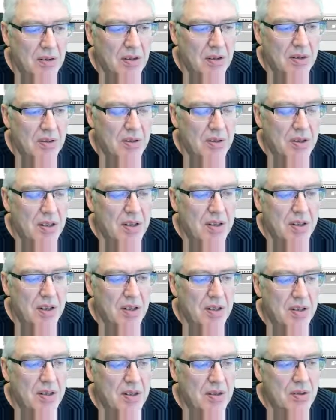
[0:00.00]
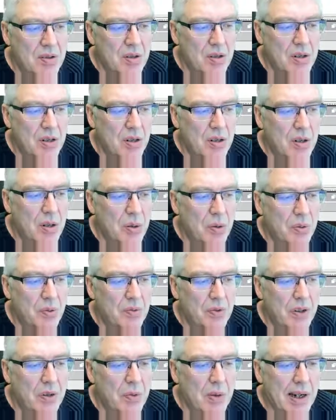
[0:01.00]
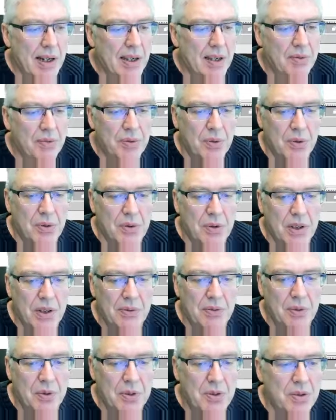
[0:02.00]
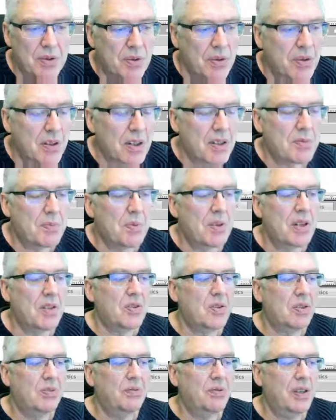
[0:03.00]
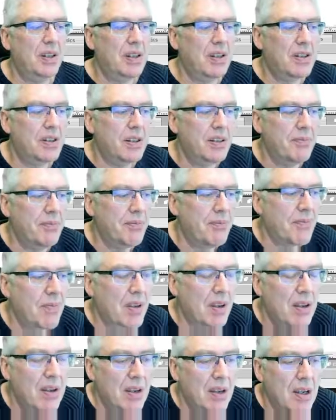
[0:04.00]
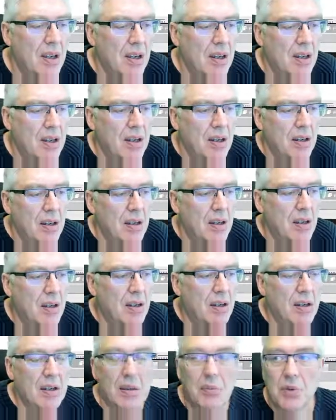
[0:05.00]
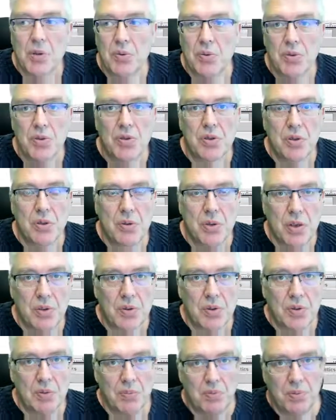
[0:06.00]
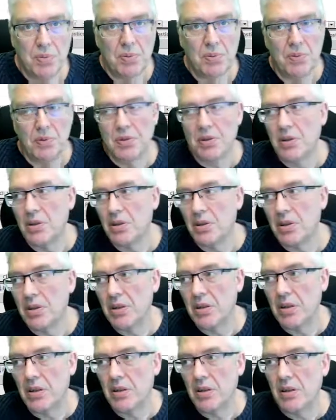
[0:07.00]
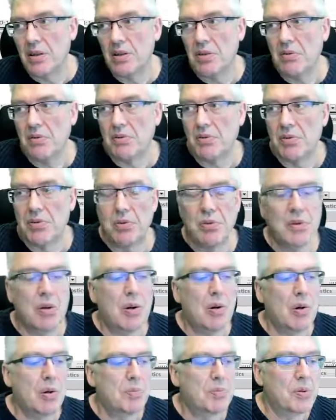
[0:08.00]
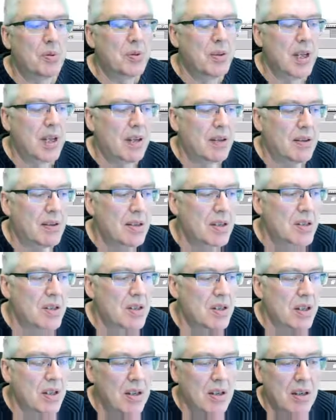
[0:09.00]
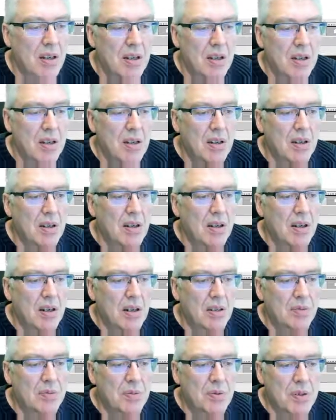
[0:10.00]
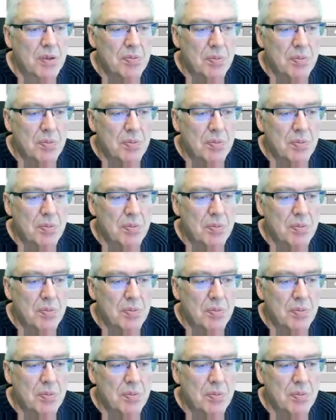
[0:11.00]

So this is the code required for a first order exponential filter. I'm going to show how to put on to no-hop protect this afterwards.